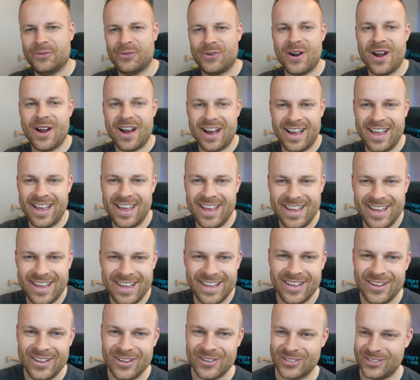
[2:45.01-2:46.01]

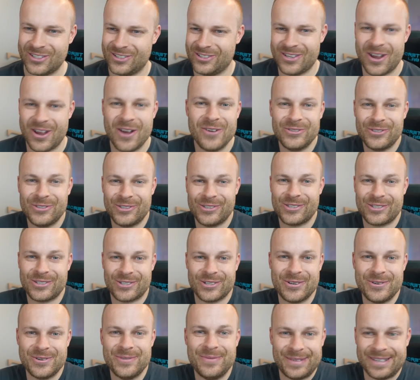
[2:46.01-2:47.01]
right? You're so
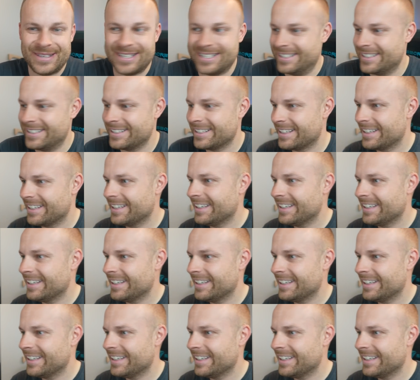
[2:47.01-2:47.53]
stupid.